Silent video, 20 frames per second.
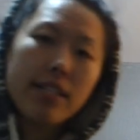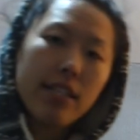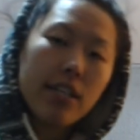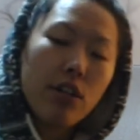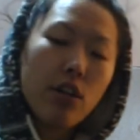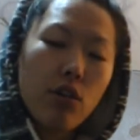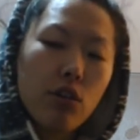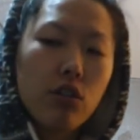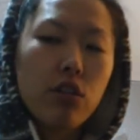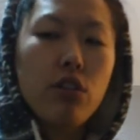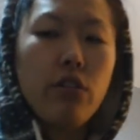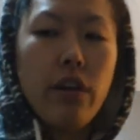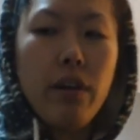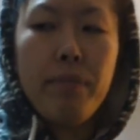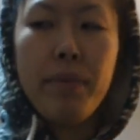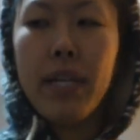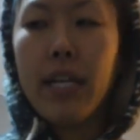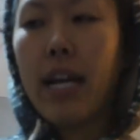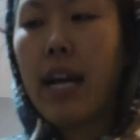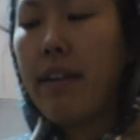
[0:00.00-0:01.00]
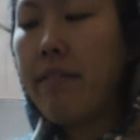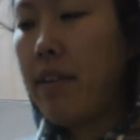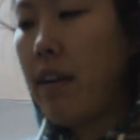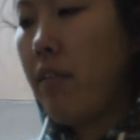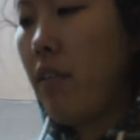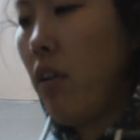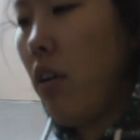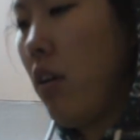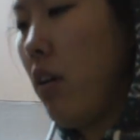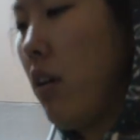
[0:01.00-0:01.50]
say no clue, I mean I've
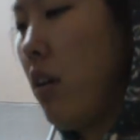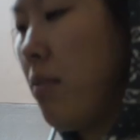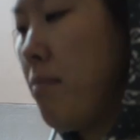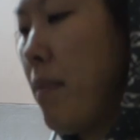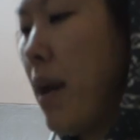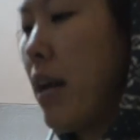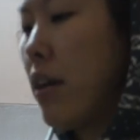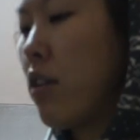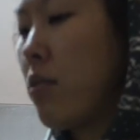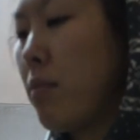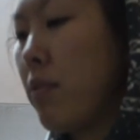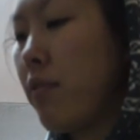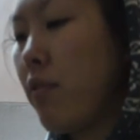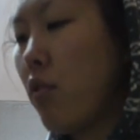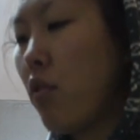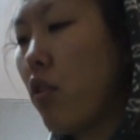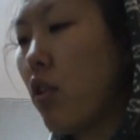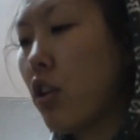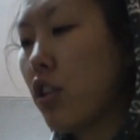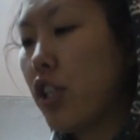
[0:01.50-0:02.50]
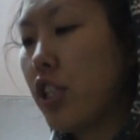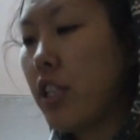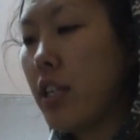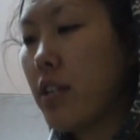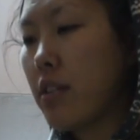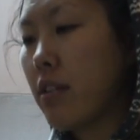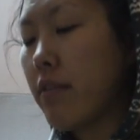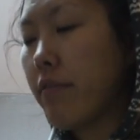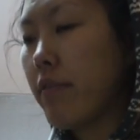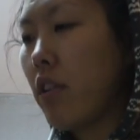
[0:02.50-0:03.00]
never met her before. She
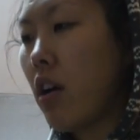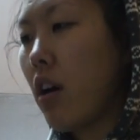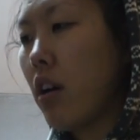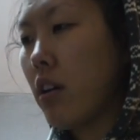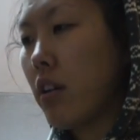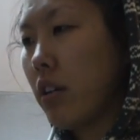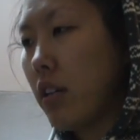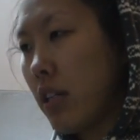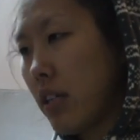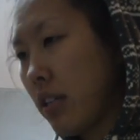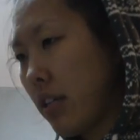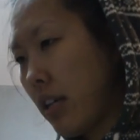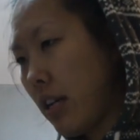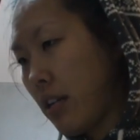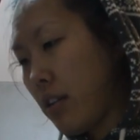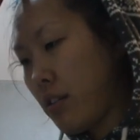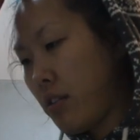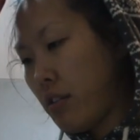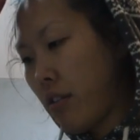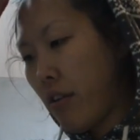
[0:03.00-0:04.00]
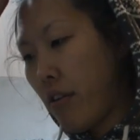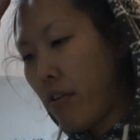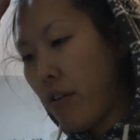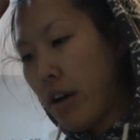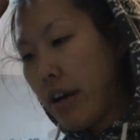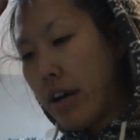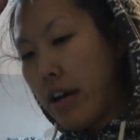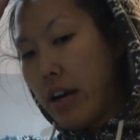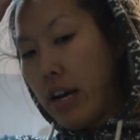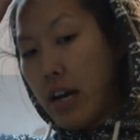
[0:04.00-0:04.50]
doesn't vlog or anything, so
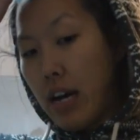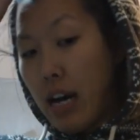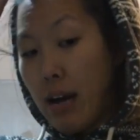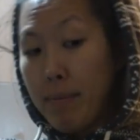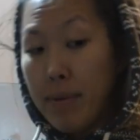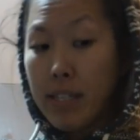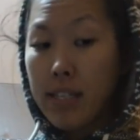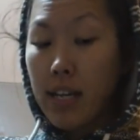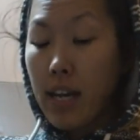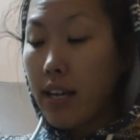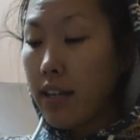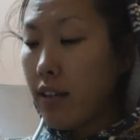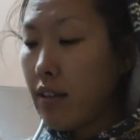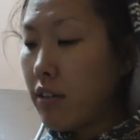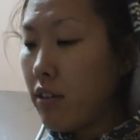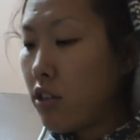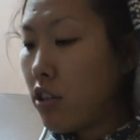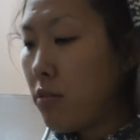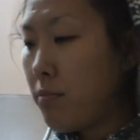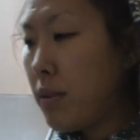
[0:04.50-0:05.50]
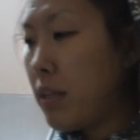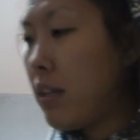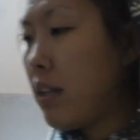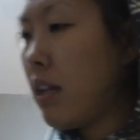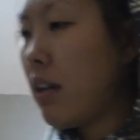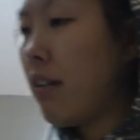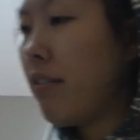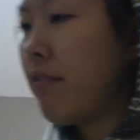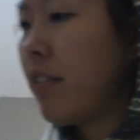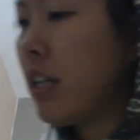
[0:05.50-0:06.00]
I'm excited. It should
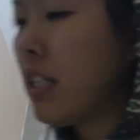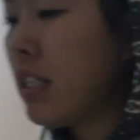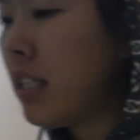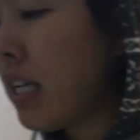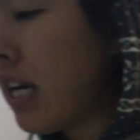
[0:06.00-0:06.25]
be a fun